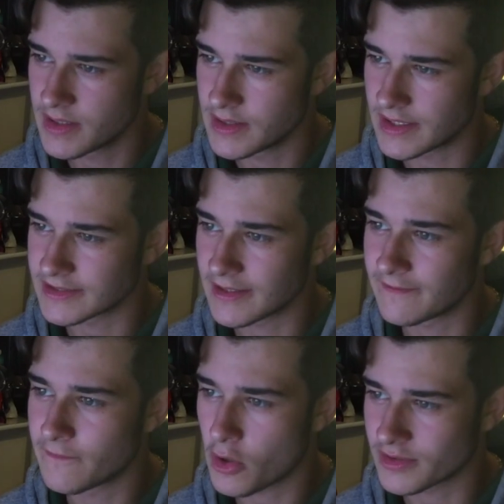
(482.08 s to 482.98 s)
As I
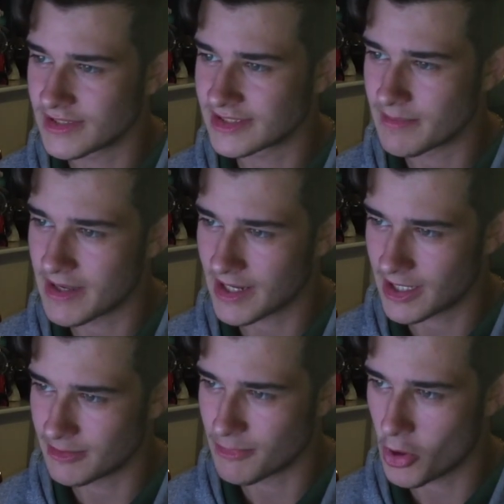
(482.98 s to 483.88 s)
fuck this
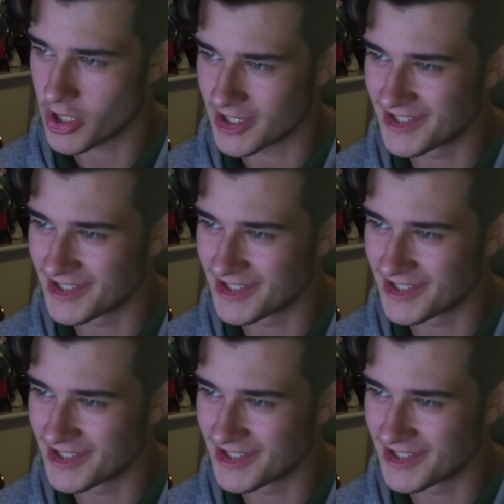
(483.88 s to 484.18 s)
American boy.